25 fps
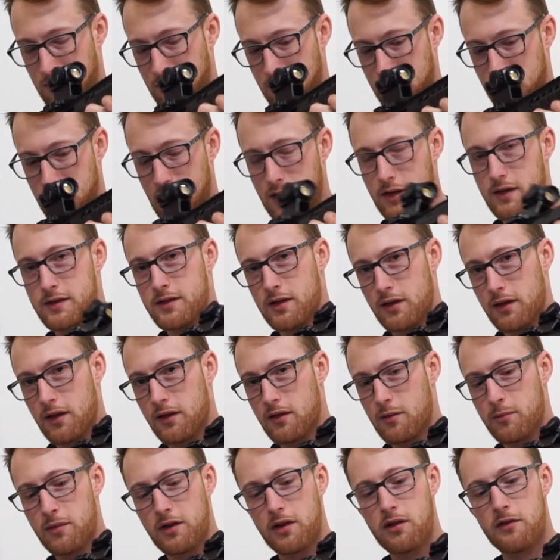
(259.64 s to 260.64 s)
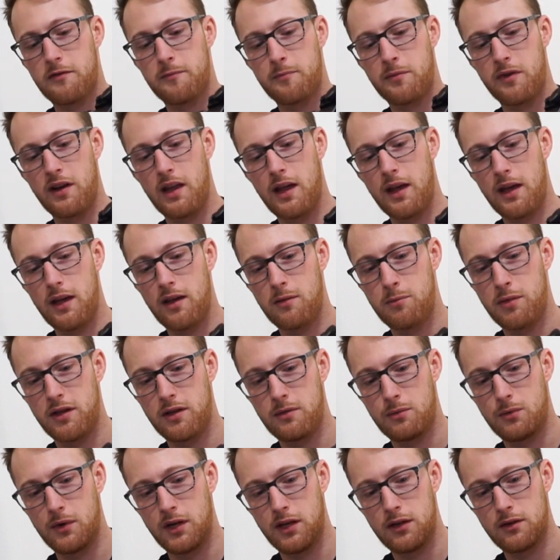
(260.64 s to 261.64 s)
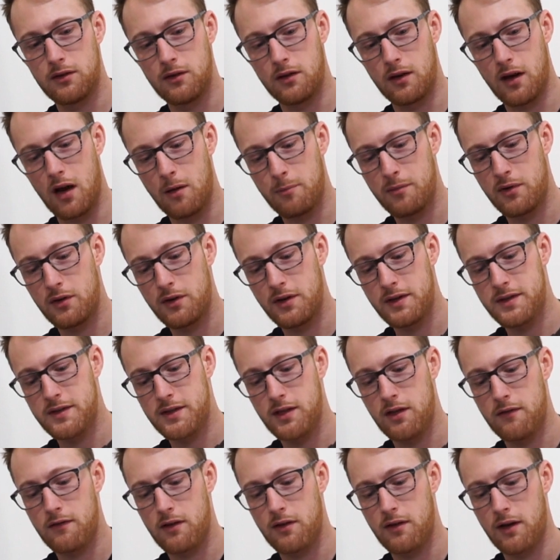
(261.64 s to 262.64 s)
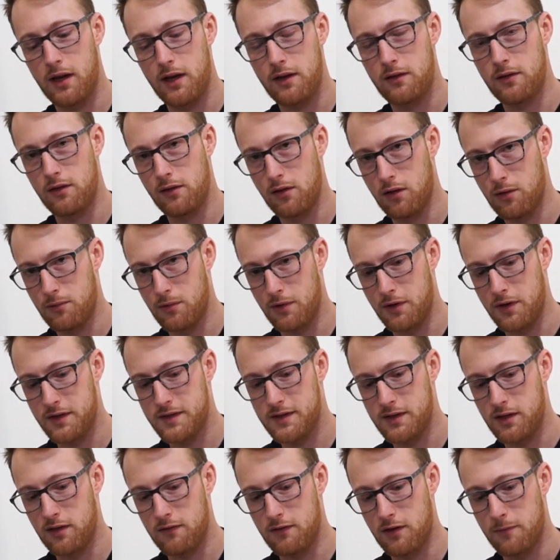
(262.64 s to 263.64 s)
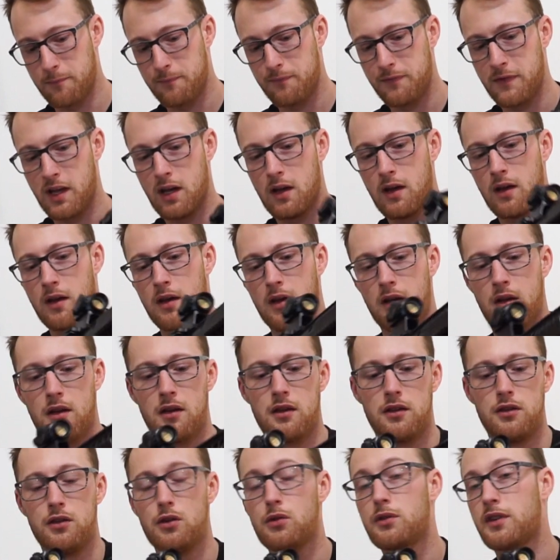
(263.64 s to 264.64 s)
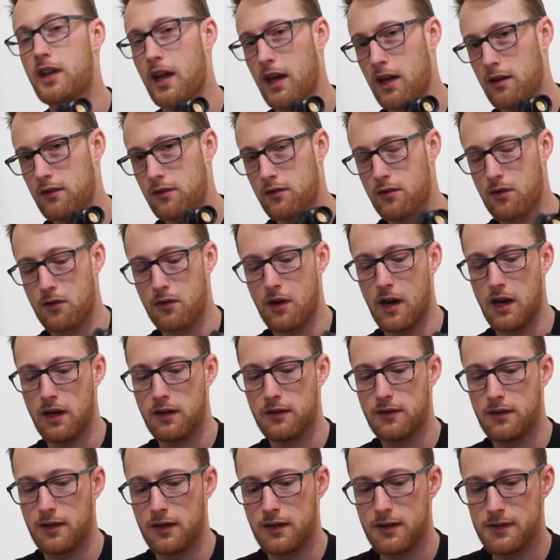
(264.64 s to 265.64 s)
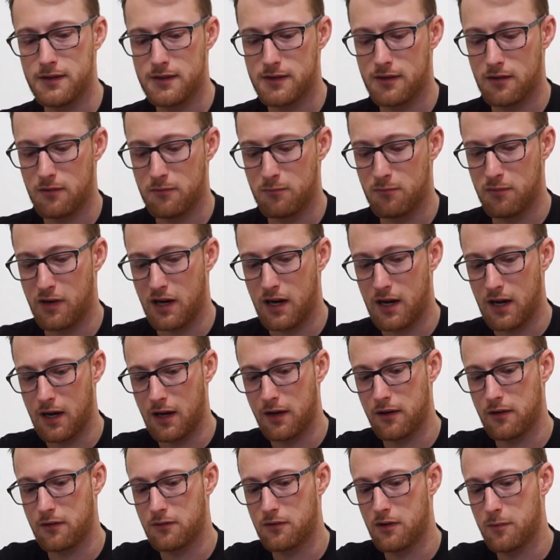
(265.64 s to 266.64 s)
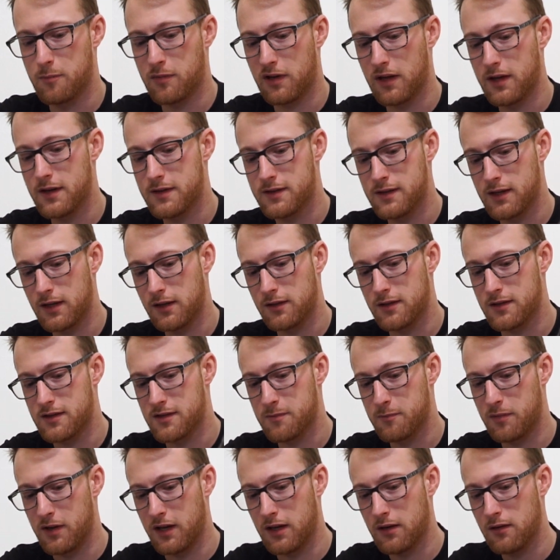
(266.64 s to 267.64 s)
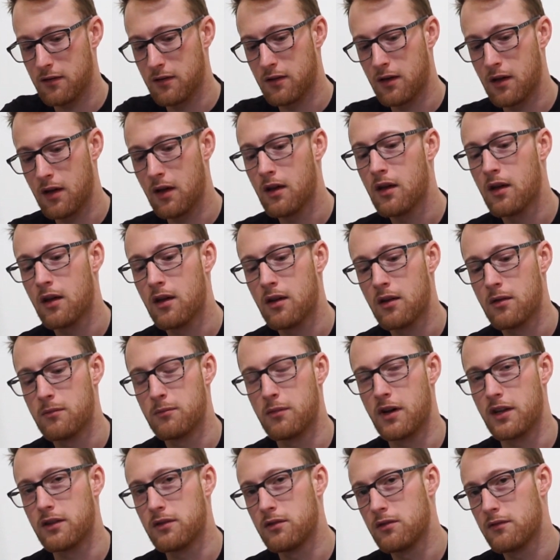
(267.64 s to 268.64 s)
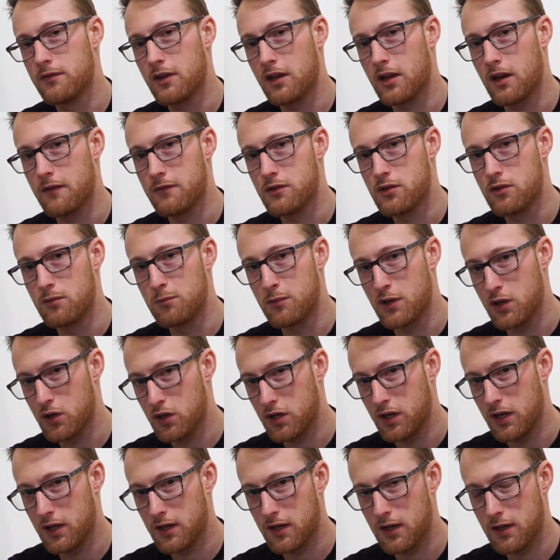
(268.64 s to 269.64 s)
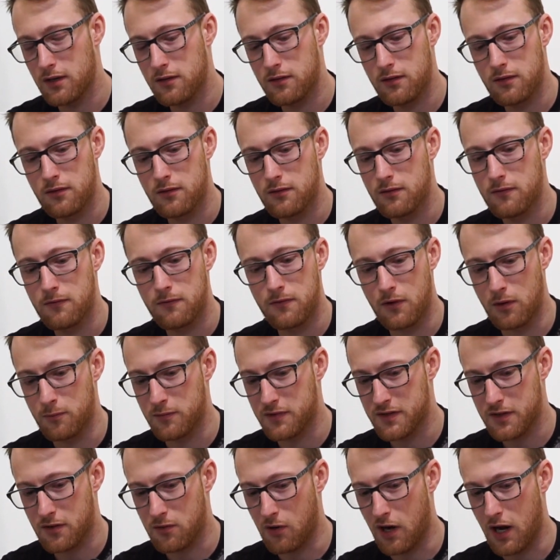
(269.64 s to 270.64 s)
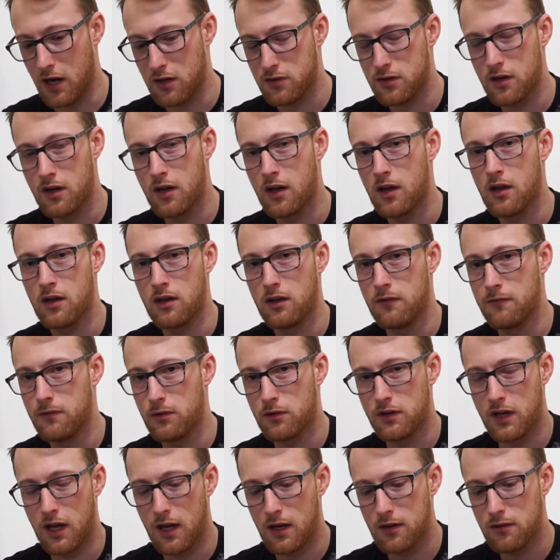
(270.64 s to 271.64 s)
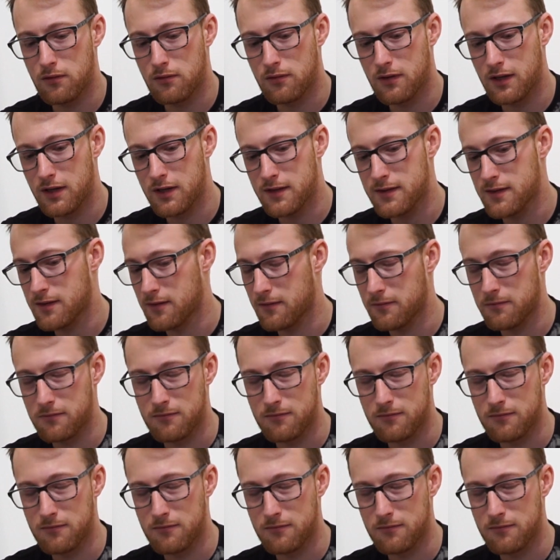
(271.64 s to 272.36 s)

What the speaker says: there is a little bit of play between the upper receiver and the lower receiver. You can correct this by replacing this pin, but you will have to machine it from scratch. If you can do this,